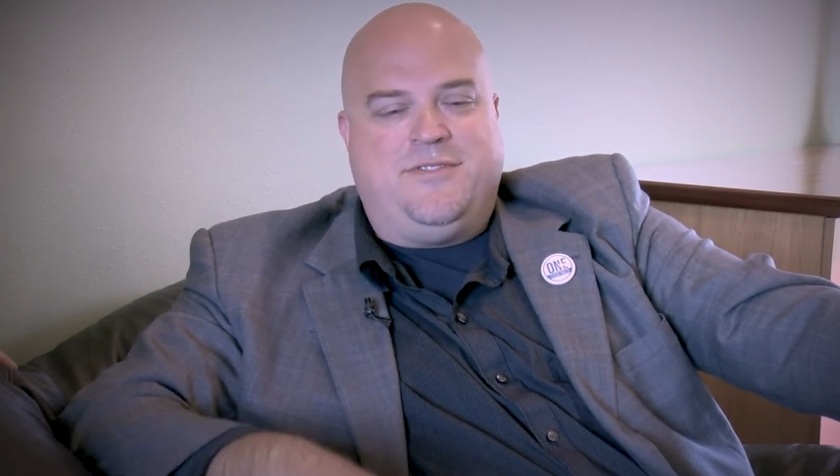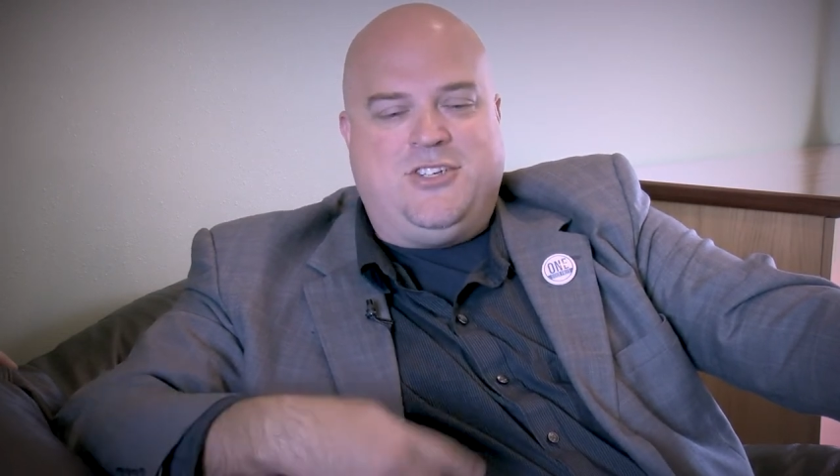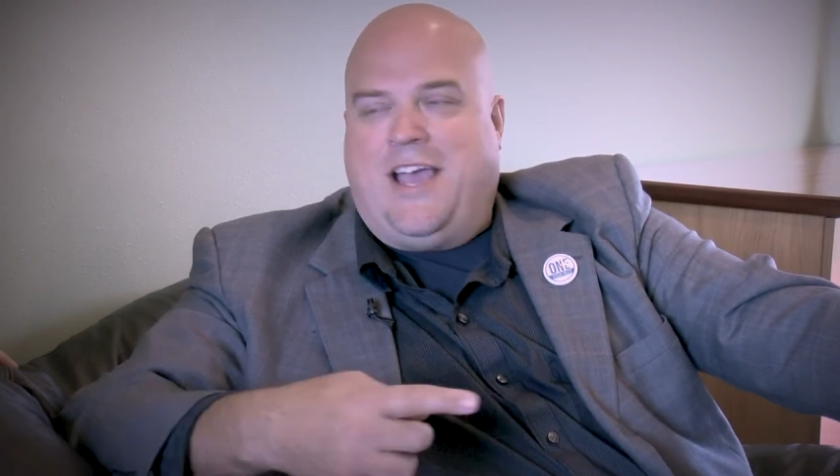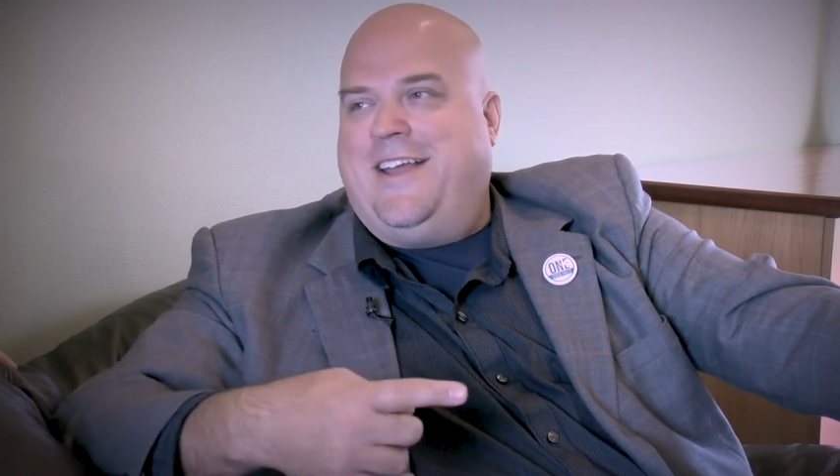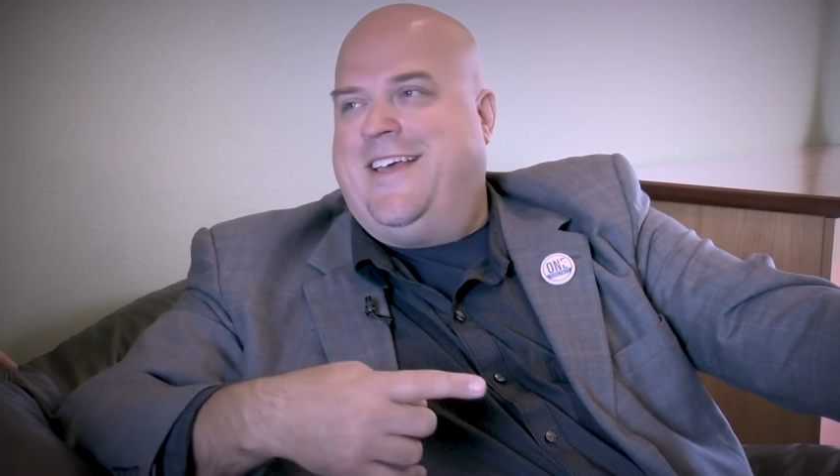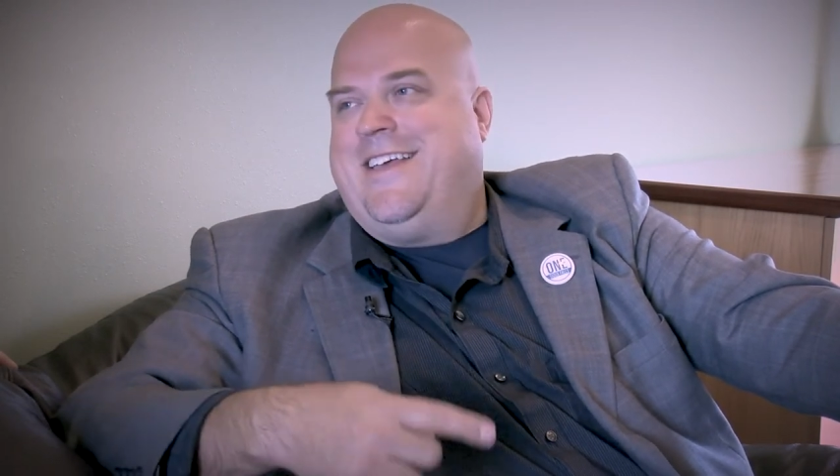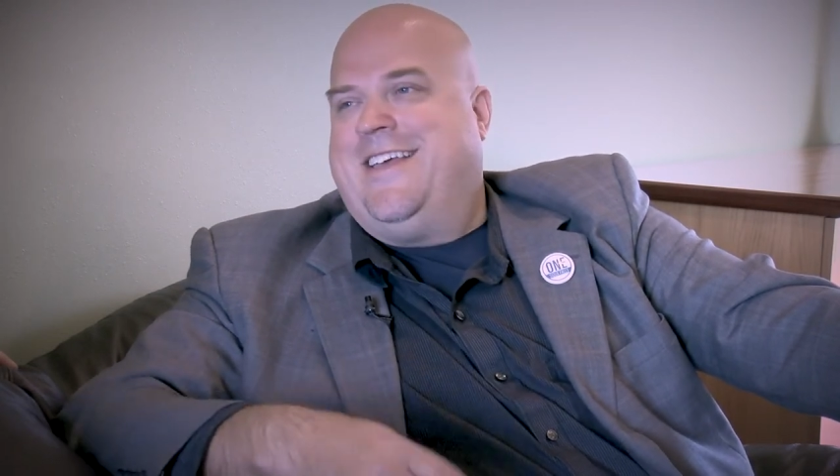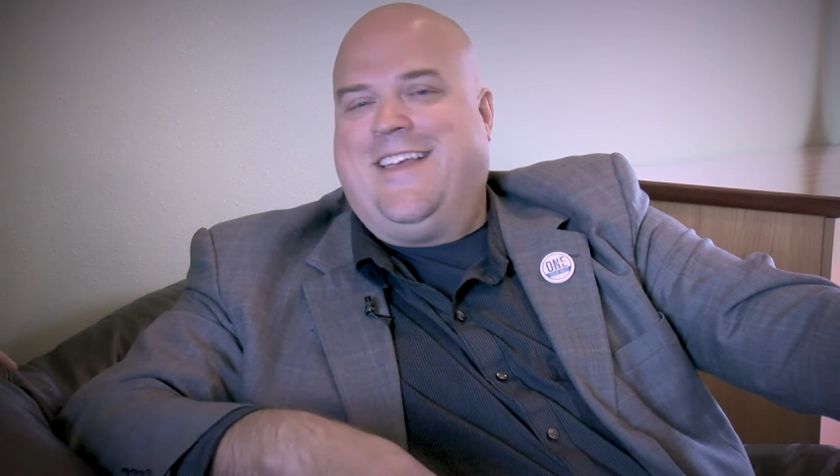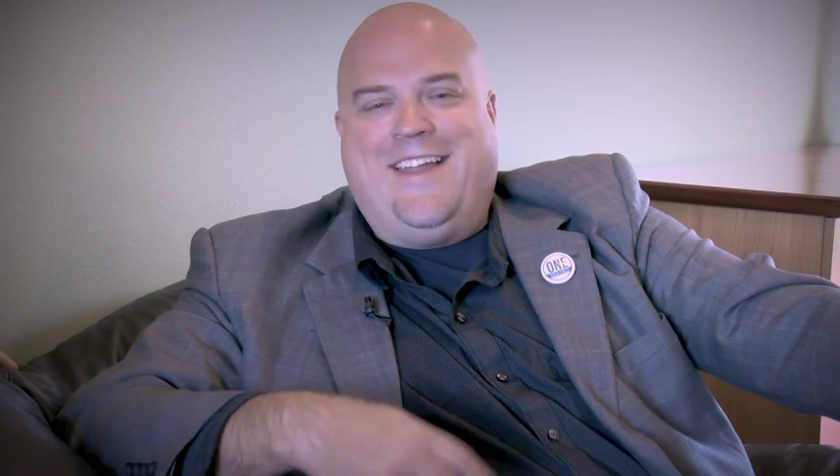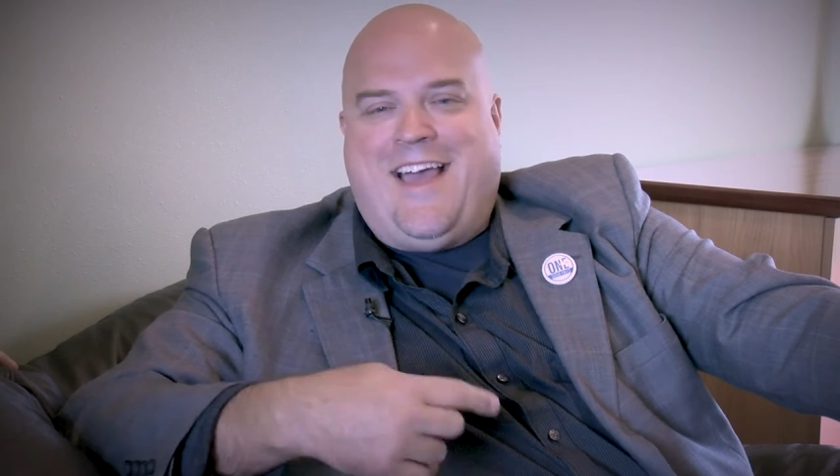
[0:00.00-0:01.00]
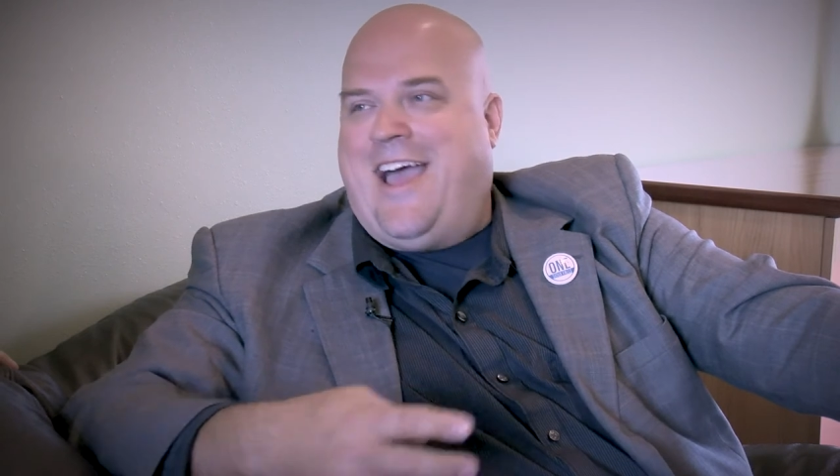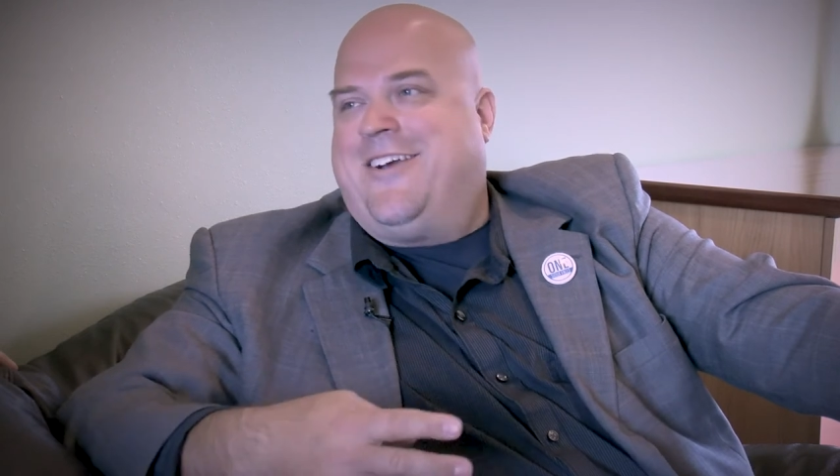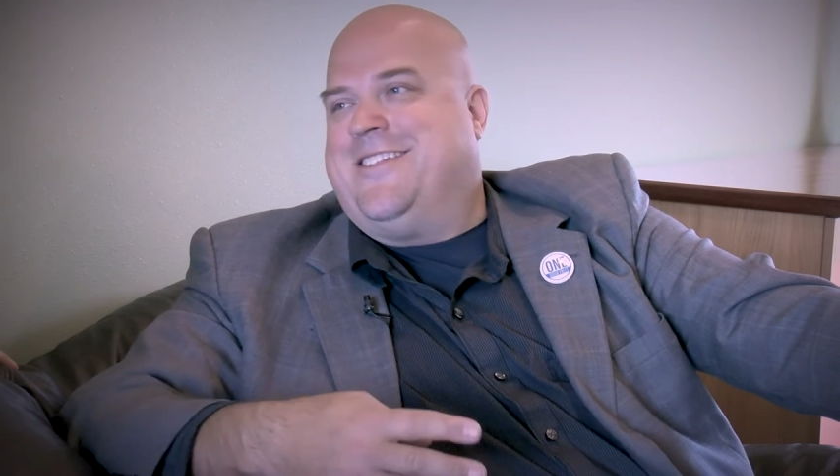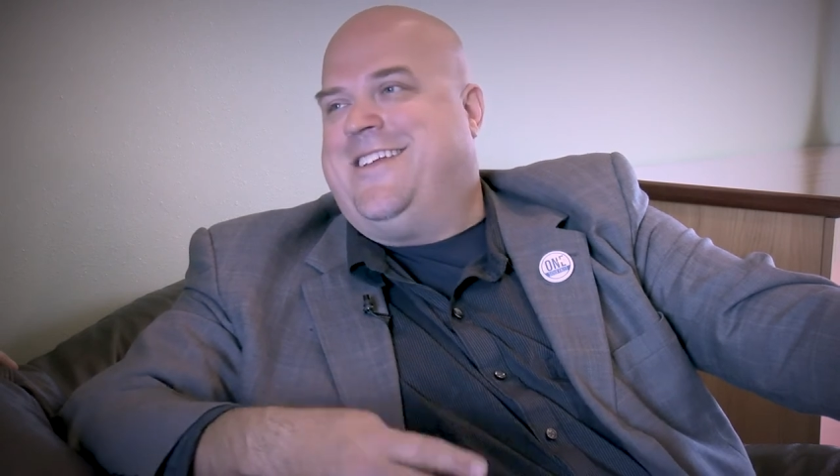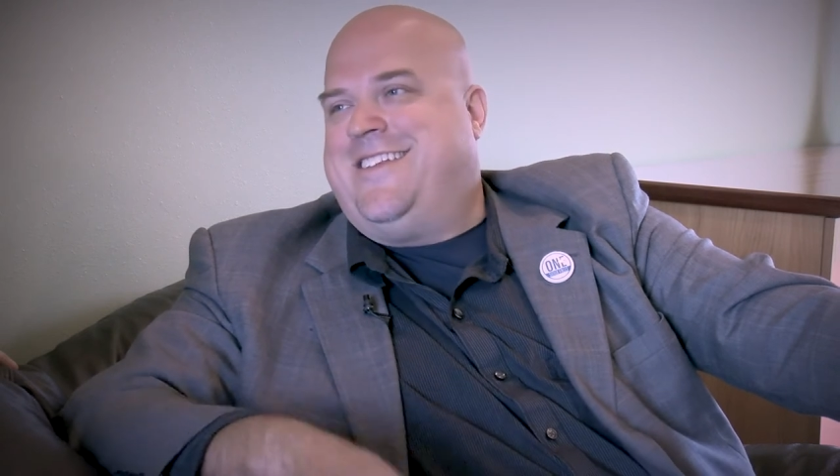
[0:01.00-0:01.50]
China and
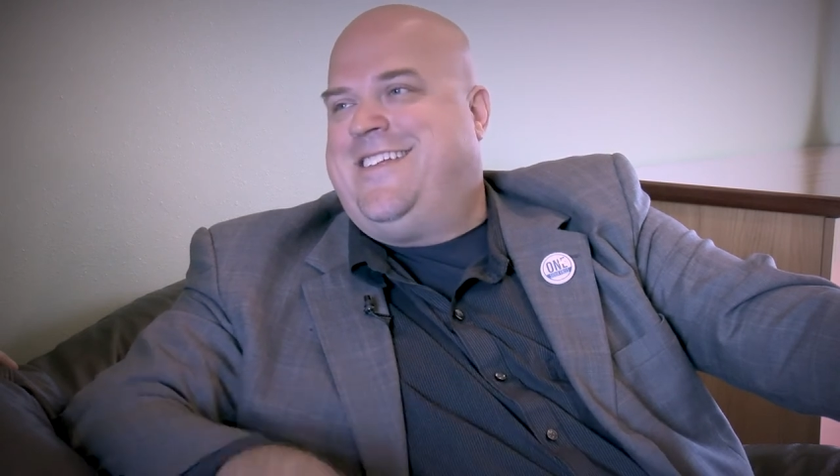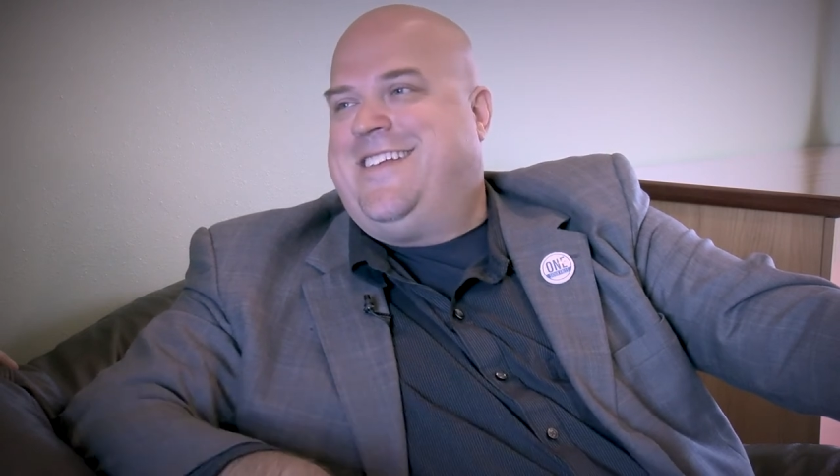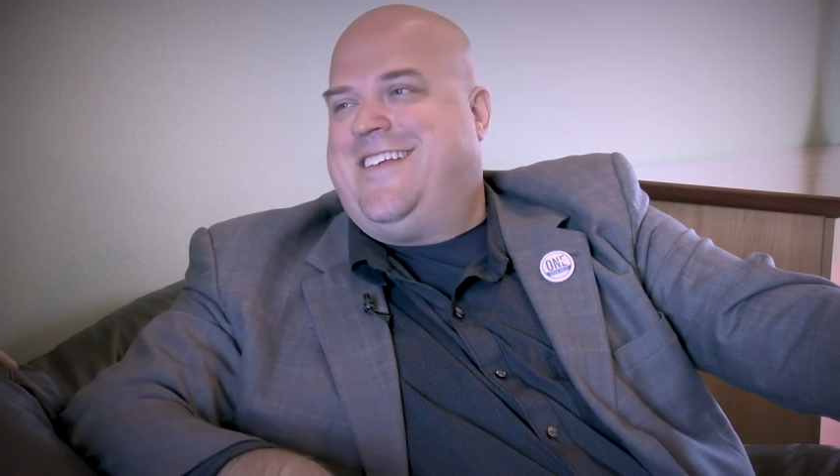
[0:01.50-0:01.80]
Ireland,